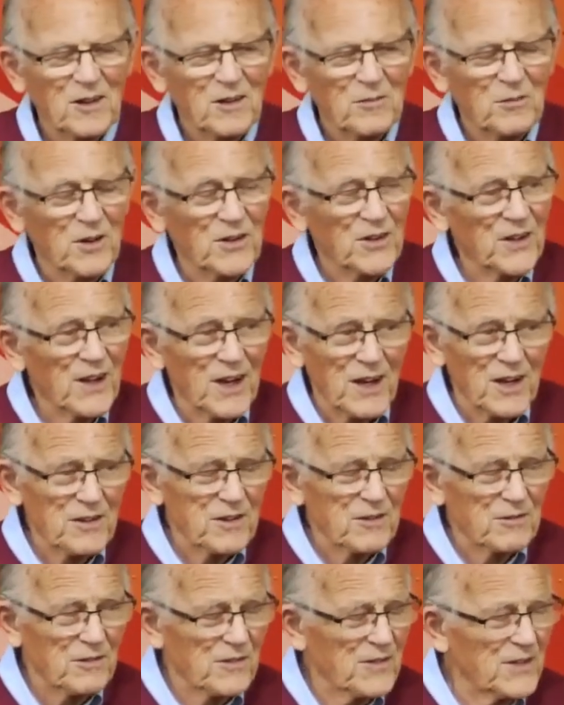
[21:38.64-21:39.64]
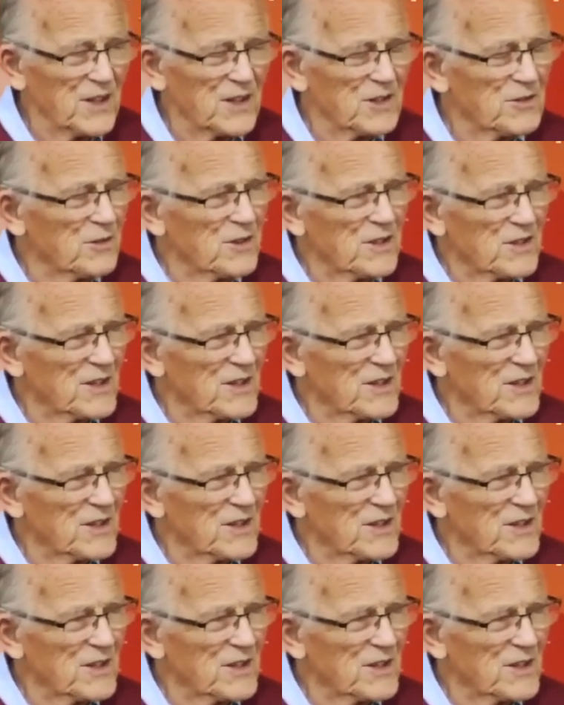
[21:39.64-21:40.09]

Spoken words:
But neither of these